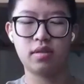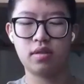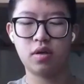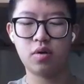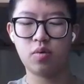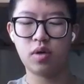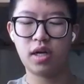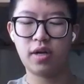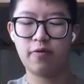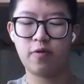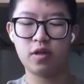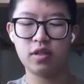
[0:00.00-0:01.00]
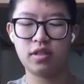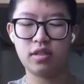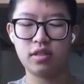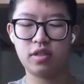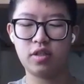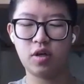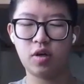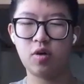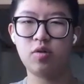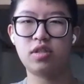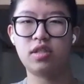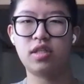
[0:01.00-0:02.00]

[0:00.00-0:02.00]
so when I first chose